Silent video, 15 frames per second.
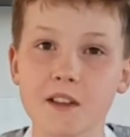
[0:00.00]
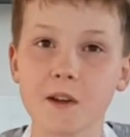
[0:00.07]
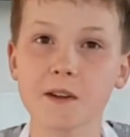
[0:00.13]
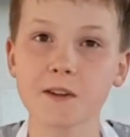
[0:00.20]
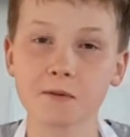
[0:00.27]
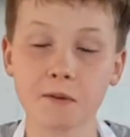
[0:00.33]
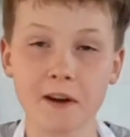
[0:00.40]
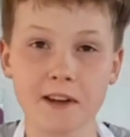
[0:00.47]
So
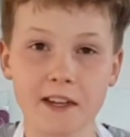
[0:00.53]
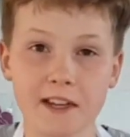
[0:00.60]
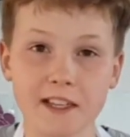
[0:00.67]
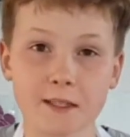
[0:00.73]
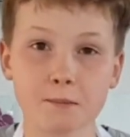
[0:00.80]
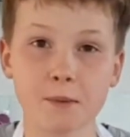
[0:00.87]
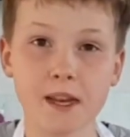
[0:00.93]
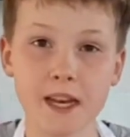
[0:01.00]
it's ready.
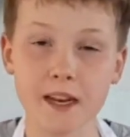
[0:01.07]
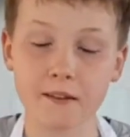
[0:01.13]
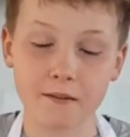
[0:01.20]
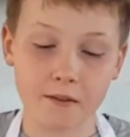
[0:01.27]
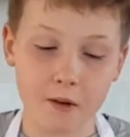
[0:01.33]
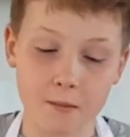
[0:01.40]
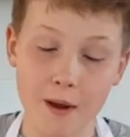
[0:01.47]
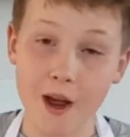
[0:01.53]
It's been
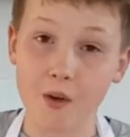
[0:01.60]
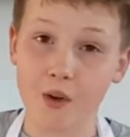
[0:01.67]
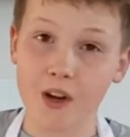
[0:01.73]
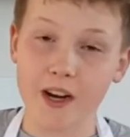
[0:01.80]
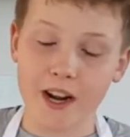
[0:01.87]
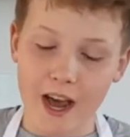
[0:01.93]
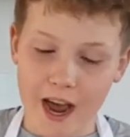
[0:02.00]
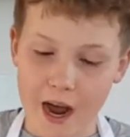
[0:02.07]
in for
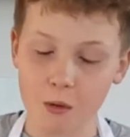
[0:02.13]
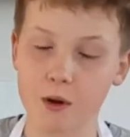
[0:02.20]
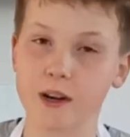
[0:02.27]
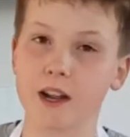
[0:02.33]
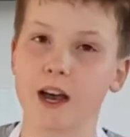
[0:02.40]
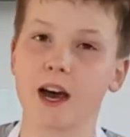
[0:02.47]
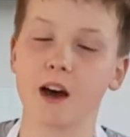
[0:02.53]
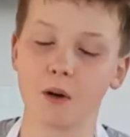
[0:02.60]
about an
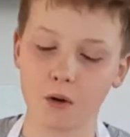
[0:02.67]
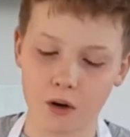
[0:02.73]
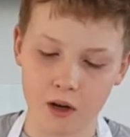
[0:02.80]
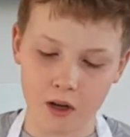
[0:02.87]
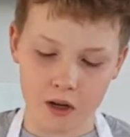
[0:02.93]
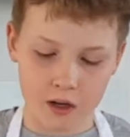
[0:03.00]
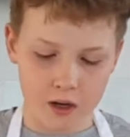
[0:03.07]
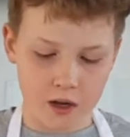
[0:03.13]
hour
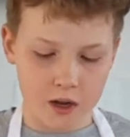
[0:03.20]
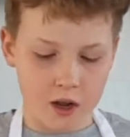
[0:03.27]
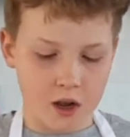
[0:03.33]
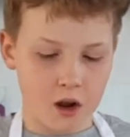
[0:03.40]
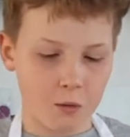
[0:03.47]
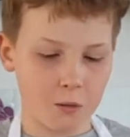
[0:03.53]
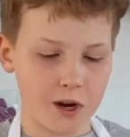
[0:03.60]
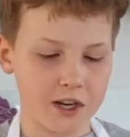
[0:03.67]
now.
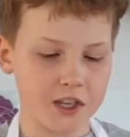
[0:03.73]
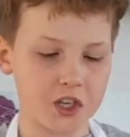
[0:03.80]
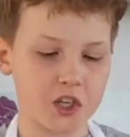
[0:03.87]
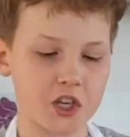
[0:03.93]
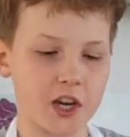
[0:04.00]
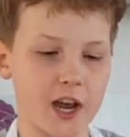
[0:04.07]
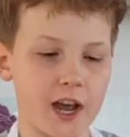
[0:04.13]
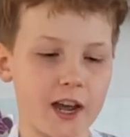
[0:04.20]
Way
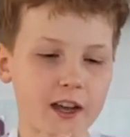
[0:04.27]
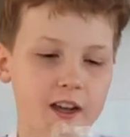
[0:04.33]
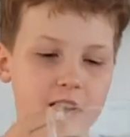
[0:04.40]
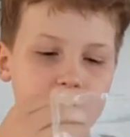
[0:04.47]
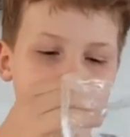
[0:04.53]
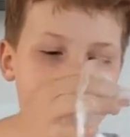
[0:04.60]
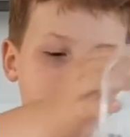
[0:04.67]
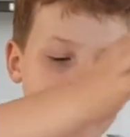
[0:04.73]
to check